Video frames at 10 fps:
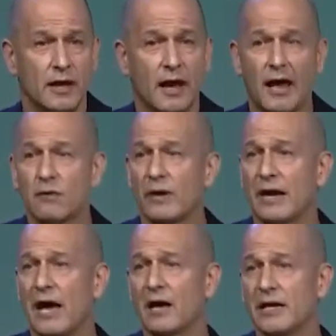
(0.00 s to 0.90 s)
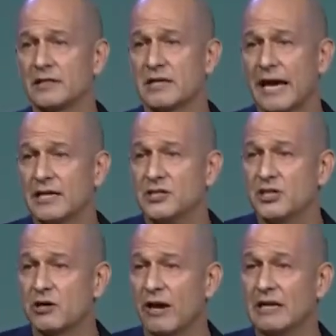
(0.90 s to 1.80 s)
And the reality is I can
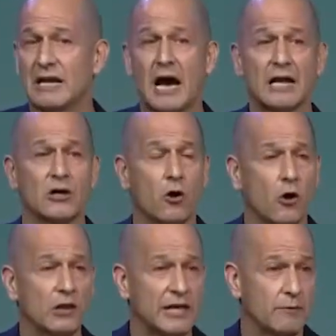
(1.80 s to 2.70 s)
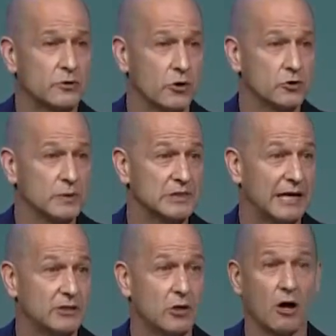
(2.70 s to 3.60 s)
generate non-correlated returns, which I
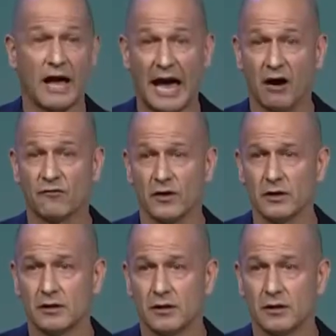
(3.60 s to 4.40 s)
like to call alpha,